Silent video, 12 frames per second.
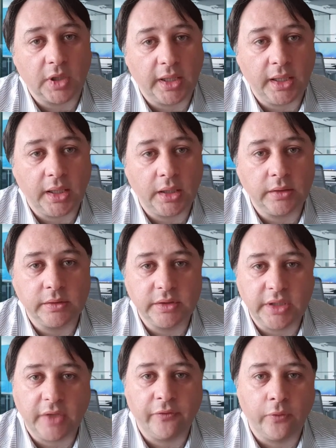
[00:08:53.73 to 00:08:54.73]
And
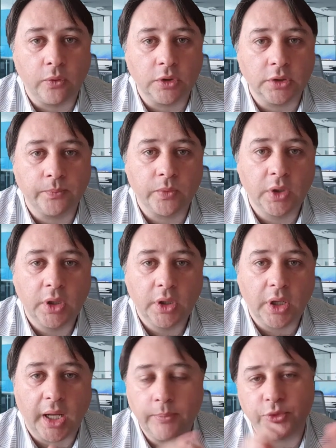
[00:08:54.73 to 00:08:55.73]
therefore,
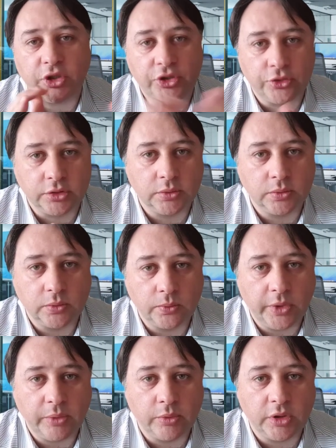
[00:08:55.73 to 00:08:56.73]
I'm pretty sure
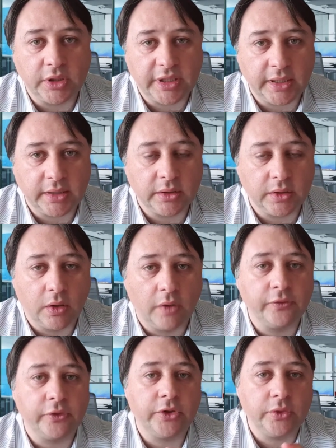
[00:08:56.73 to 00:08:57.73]
we will then
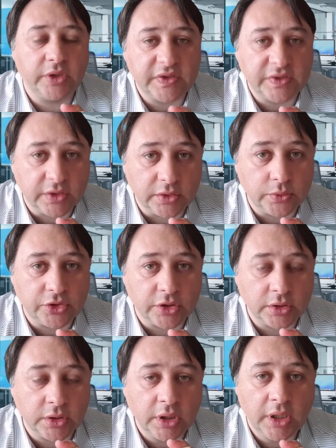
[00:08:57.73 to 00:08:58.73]
offer you this
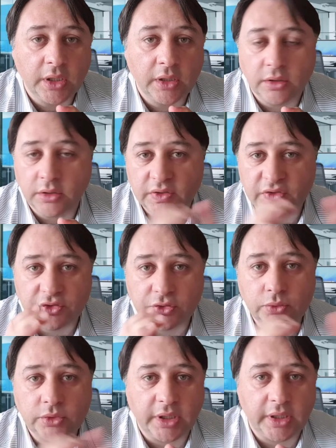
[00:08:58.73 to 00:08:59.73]
solution
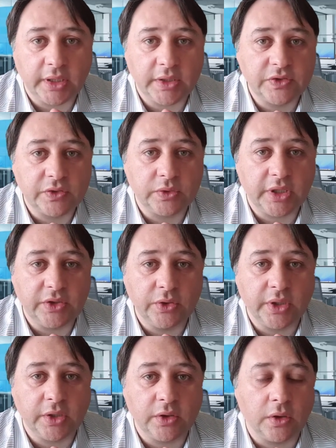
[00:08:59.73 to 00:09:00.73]
soon, and so that
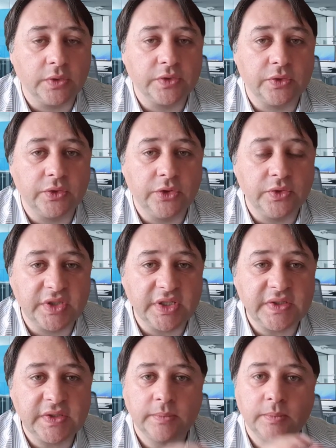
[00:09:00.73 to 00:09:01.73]
you can also use
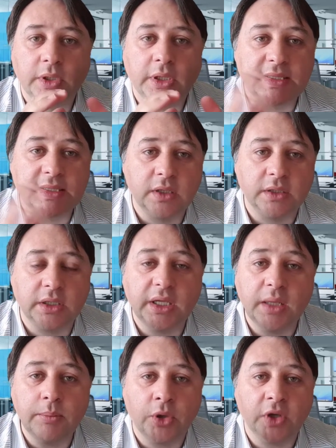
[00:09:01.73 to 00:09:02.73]
this. It's not
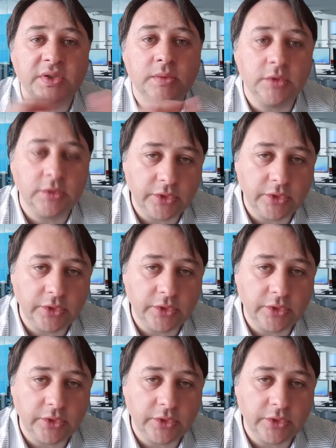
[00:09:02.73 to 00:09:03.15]
impossible.